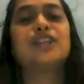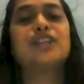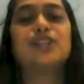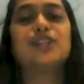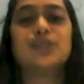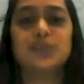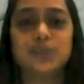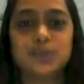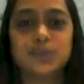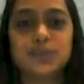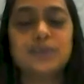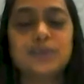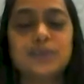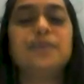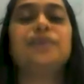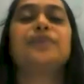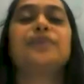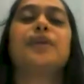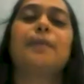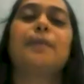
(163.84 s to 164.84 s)
to
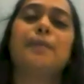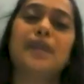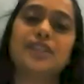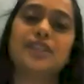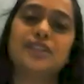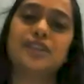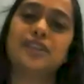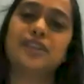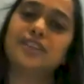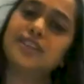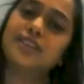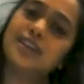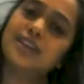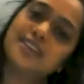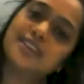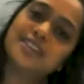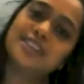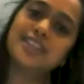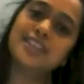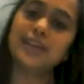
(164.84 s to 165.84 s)
measure the
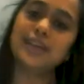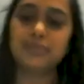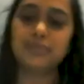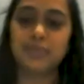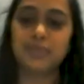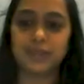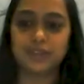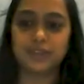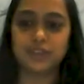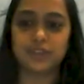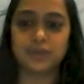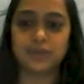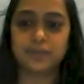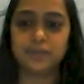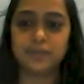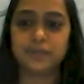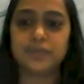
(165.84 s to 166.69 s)
temperature.